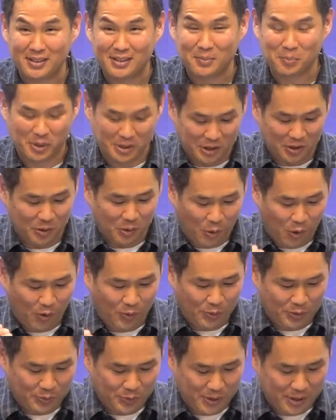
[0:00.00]
But the Lord
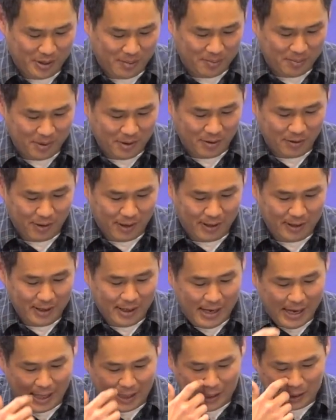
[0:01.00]
was with him, right?
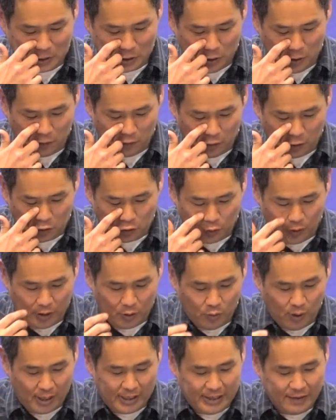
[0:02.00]
And then so in verse
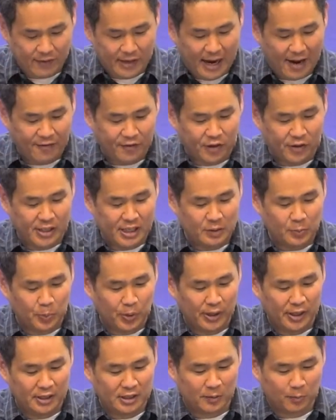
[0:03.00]
21, even after he's
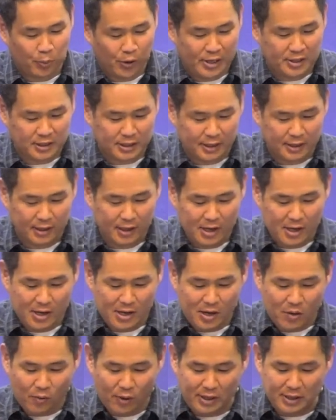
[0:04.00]
put into prison,
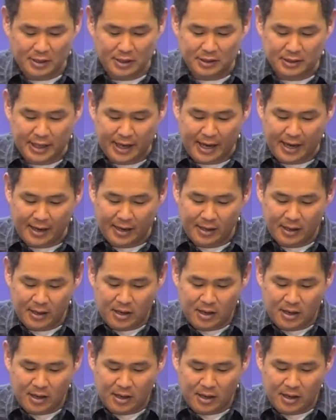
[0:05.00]
what does it say?